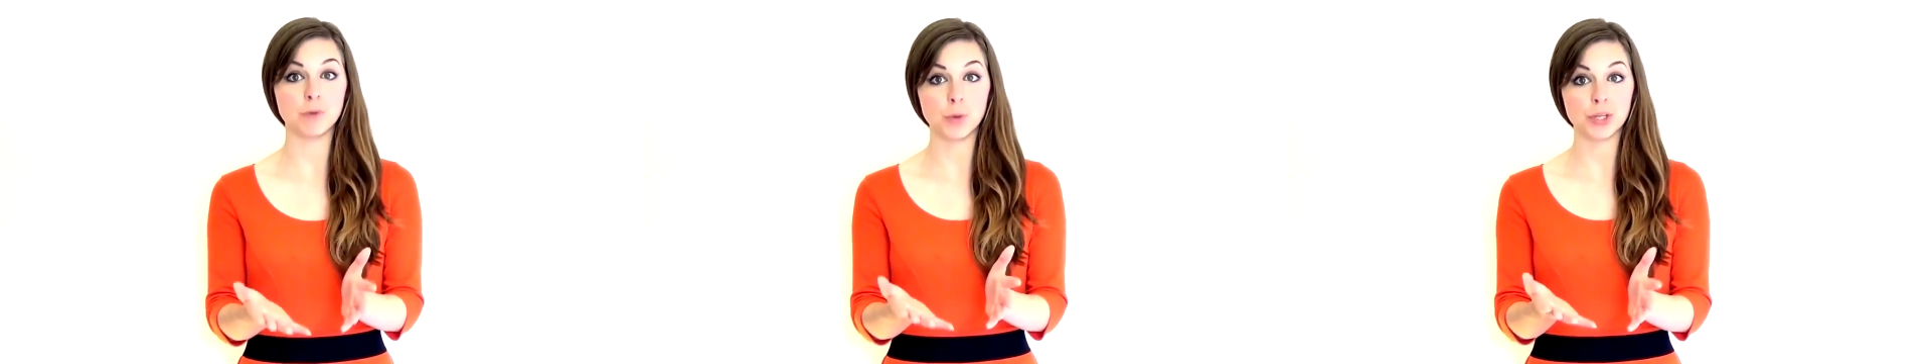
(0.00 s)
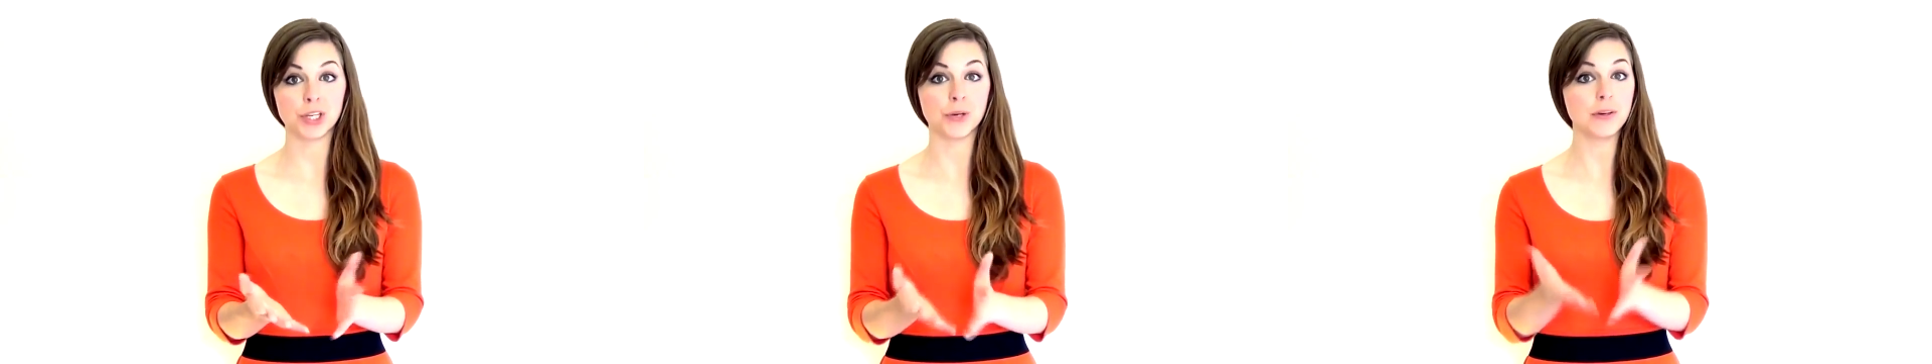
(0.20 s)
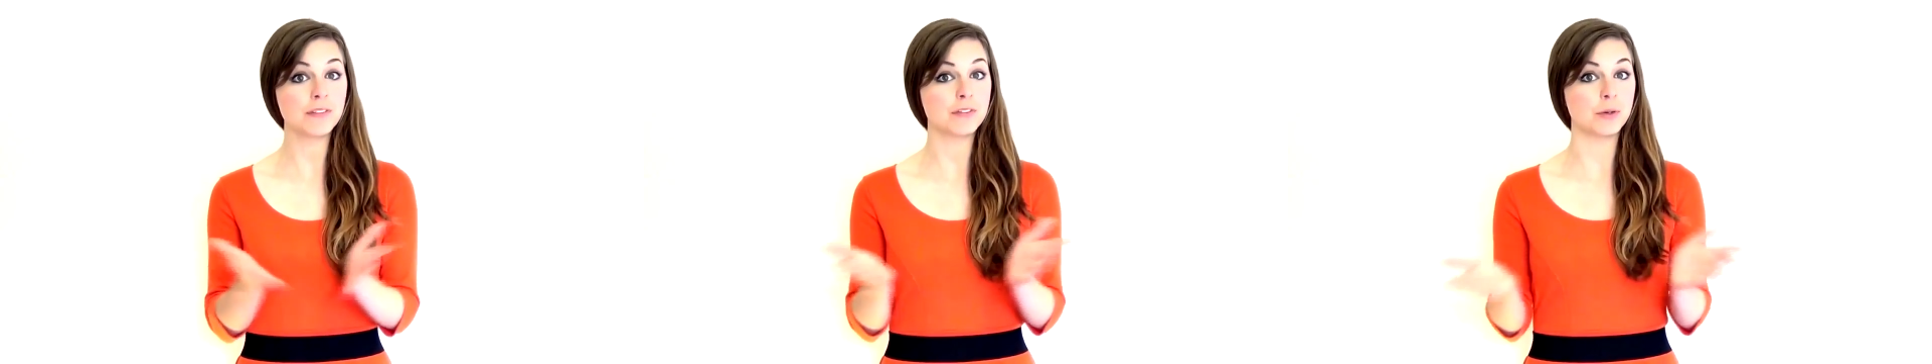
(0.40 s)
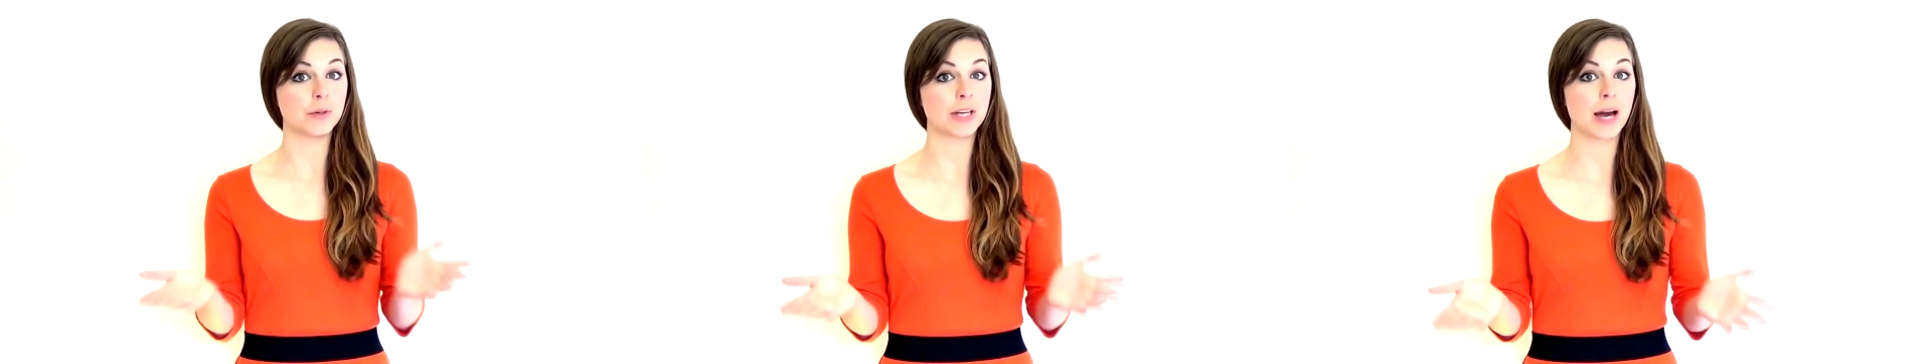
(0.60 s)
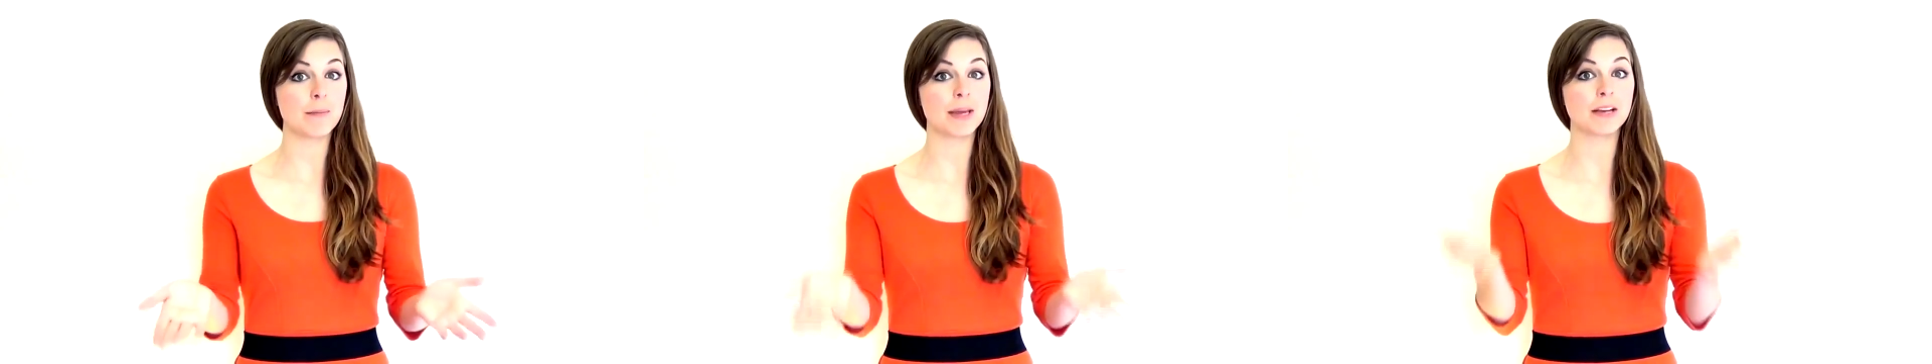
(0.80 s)
for you if
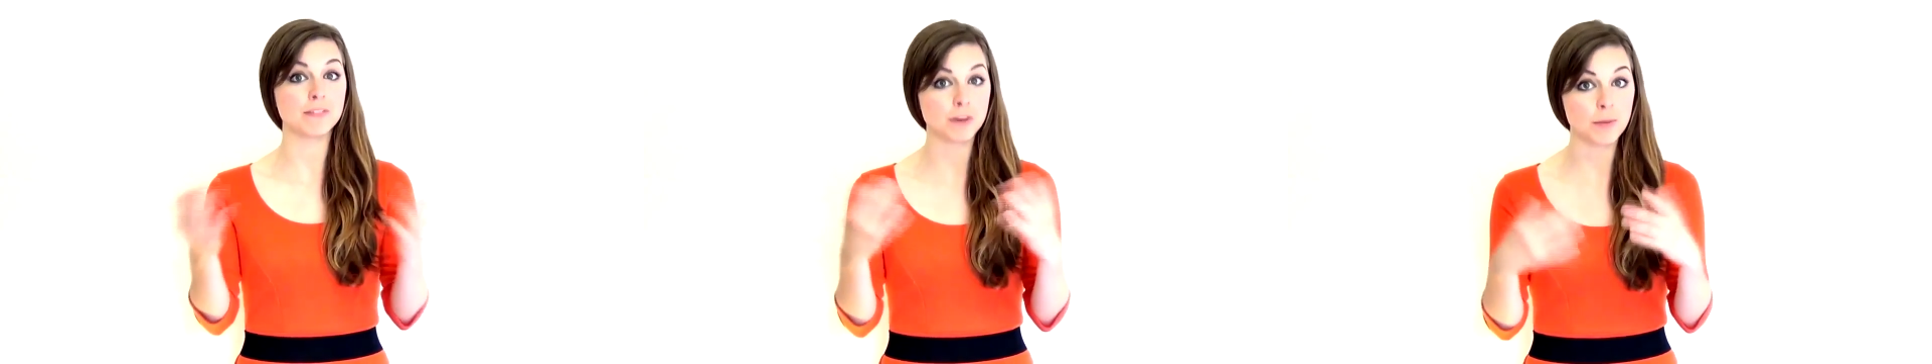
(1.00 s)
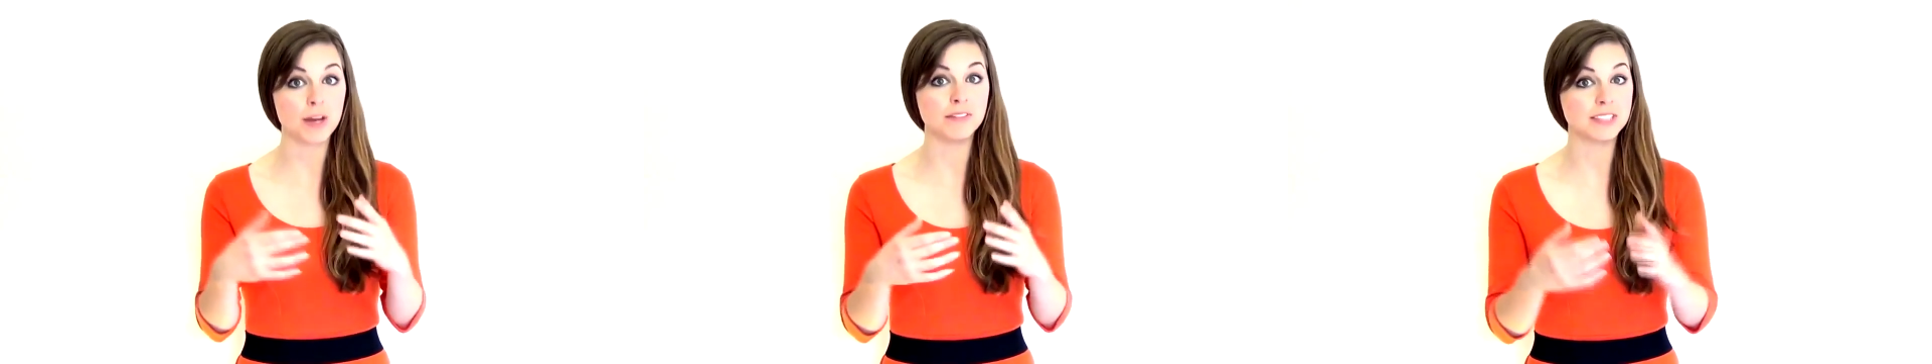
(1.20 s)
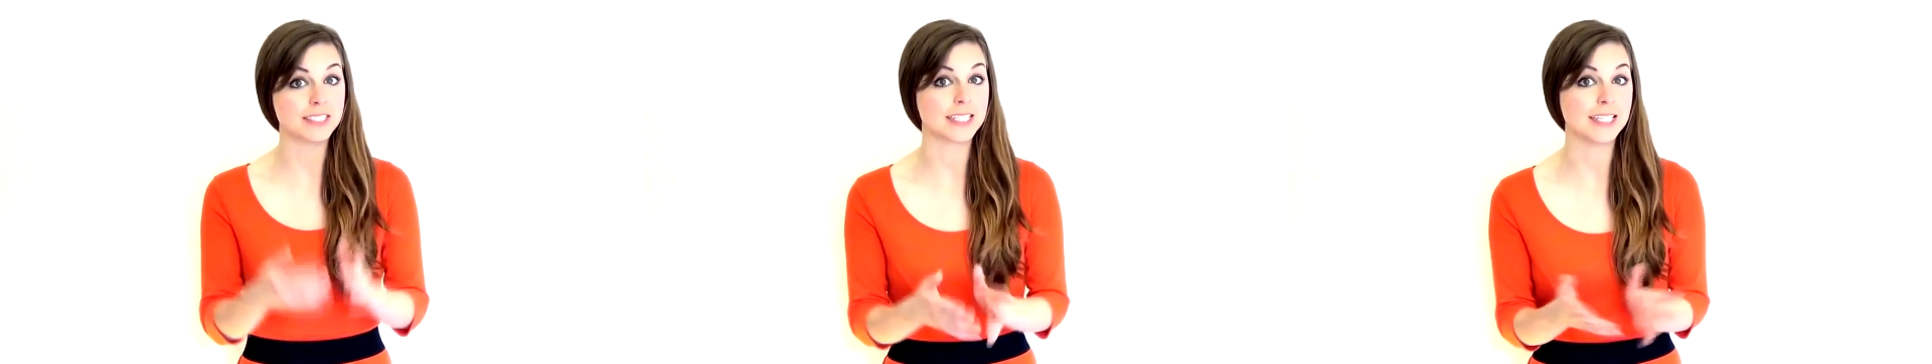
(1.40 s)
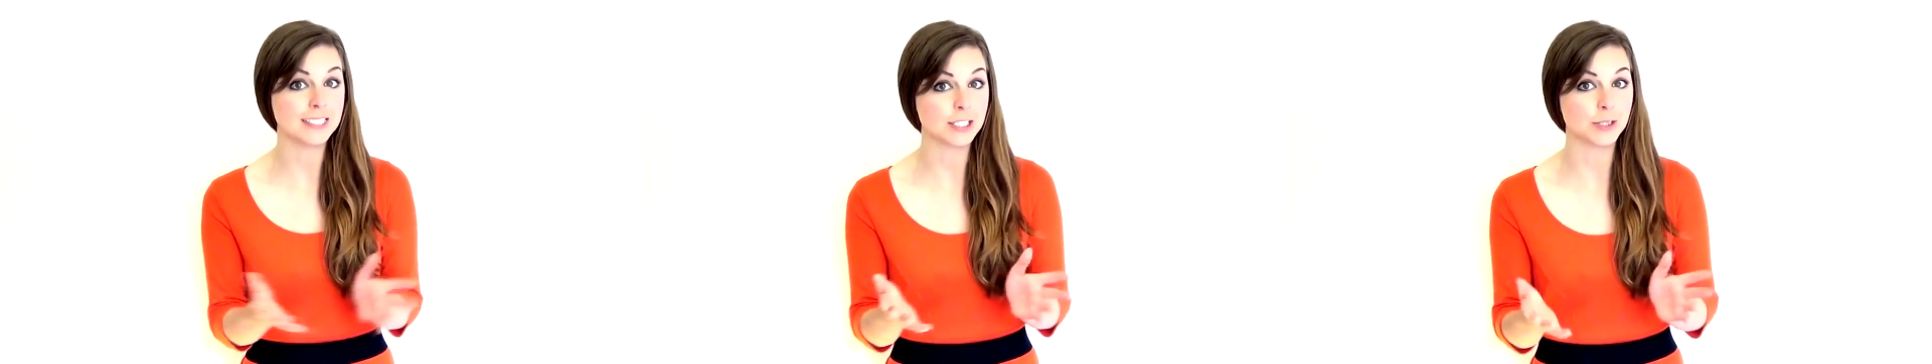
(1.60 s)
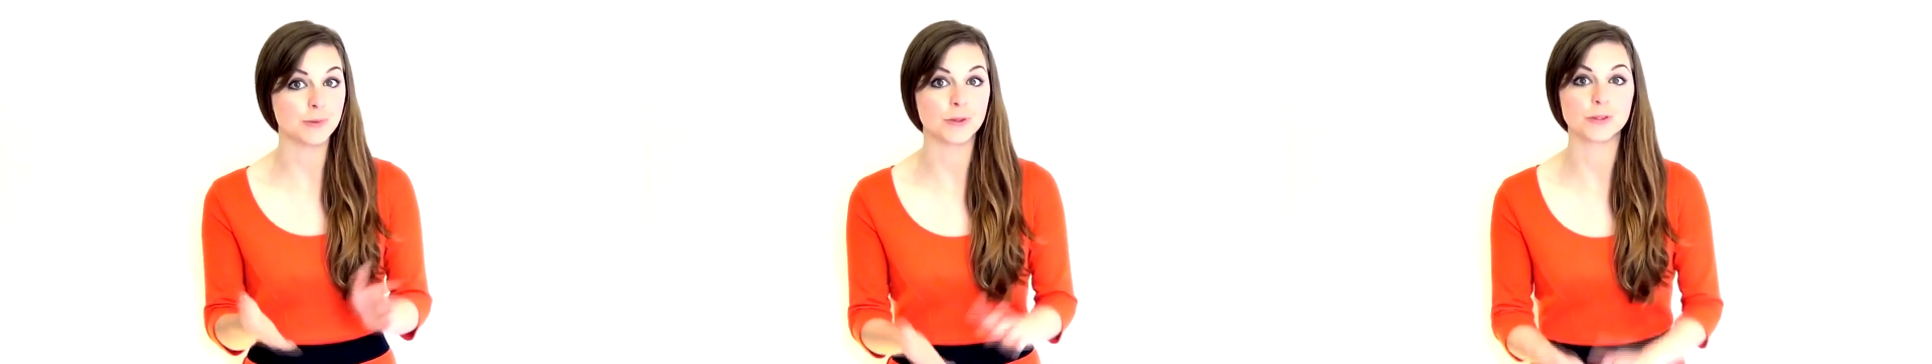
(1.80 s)
you're coming from
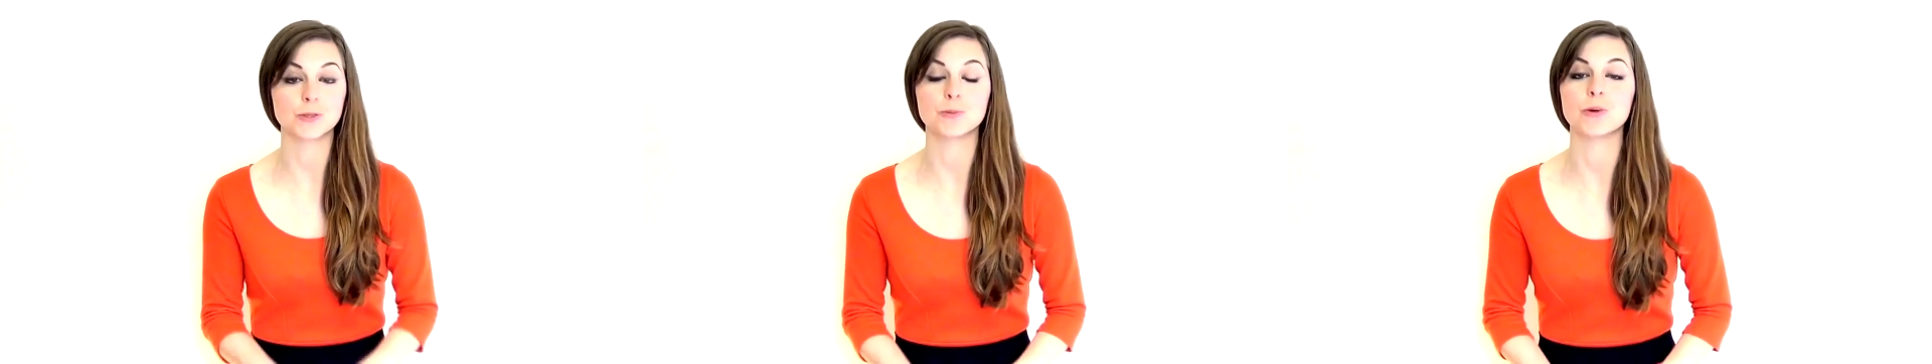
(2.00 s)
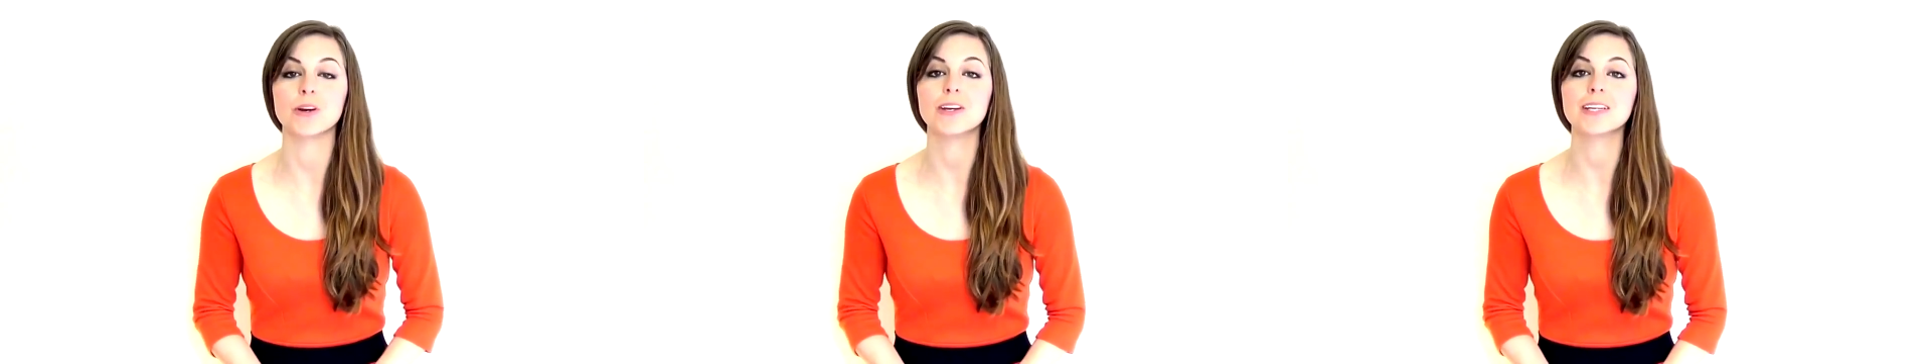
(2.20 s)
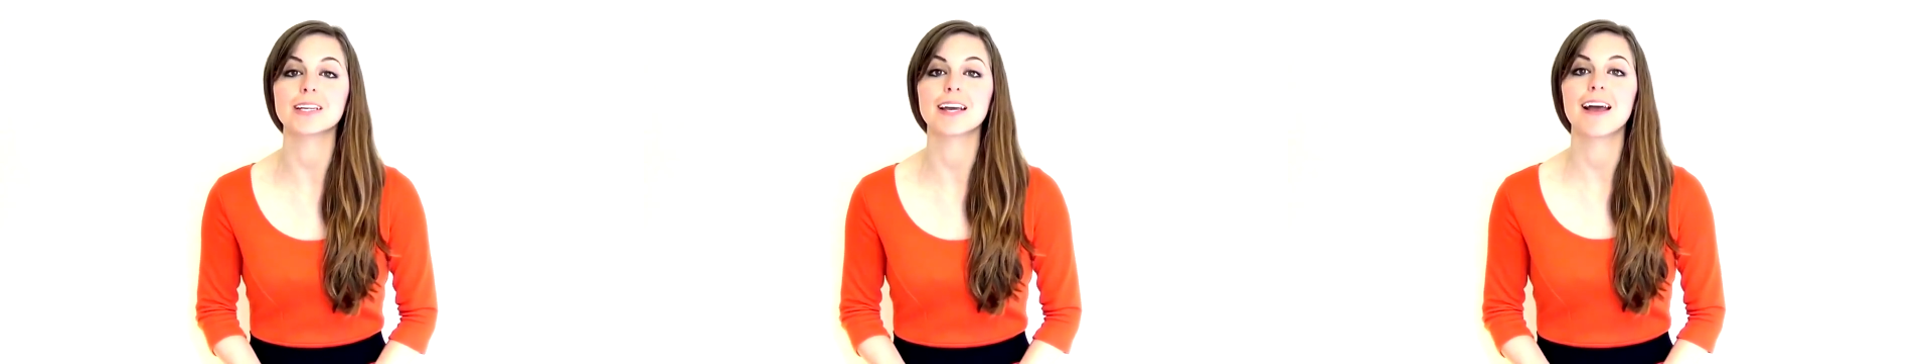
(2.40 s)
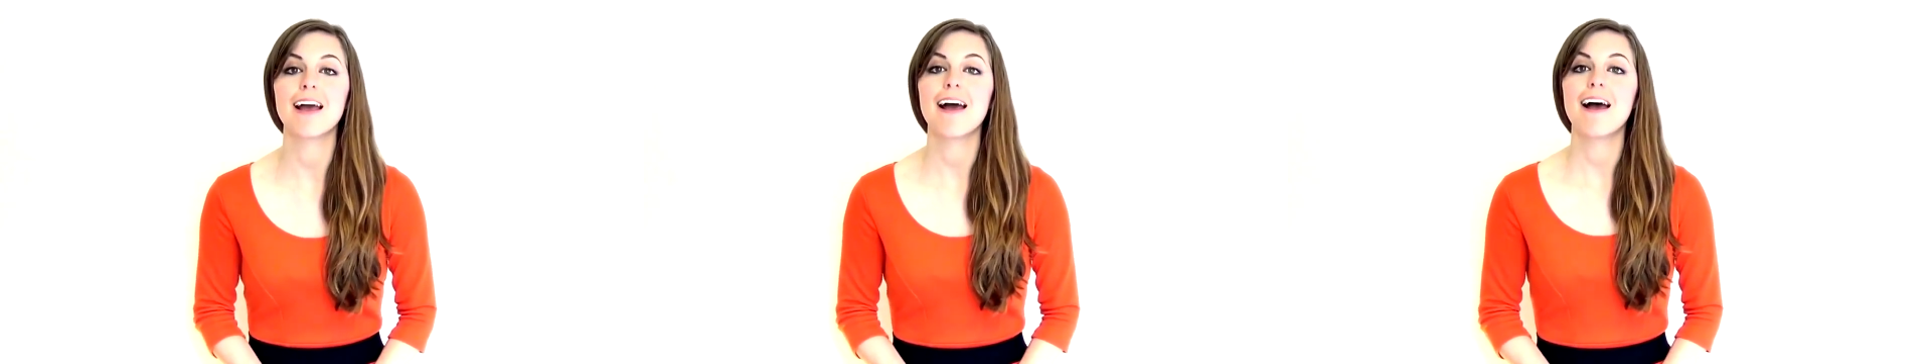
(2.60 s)
overseas and you want to work.